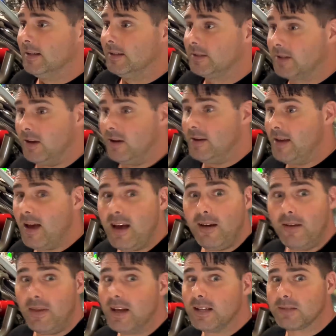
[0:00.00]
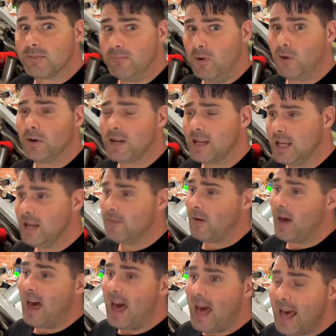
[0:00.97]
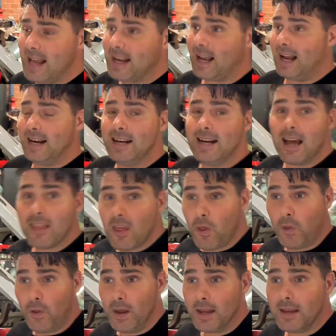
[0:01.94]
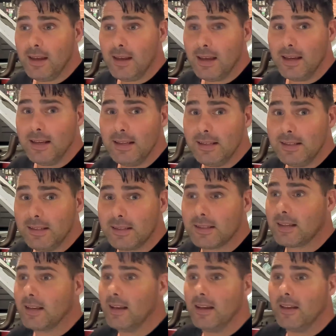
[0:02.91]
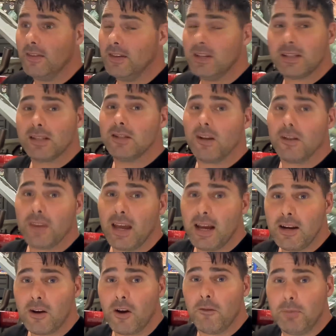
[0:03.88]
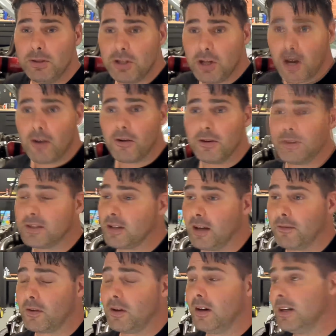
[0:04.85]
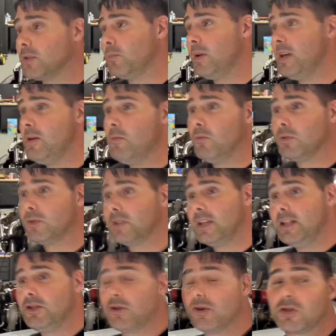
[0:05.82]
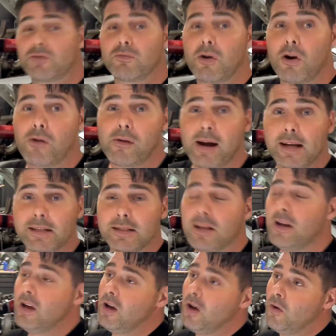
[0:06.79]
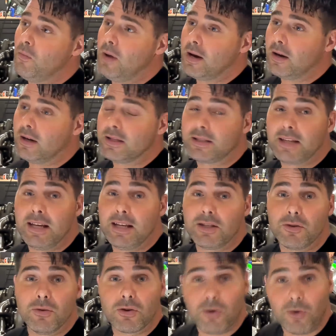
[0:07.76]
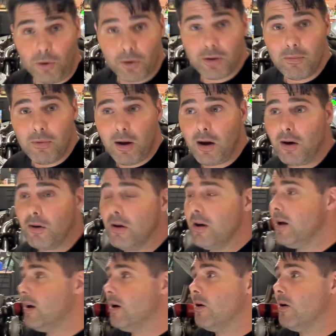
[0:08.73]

So yeah, there's more to give. And another thing is, this is not the end of Pajero stuff, guys. We will see Josh roll race. We're gonna see it do a quarter mile.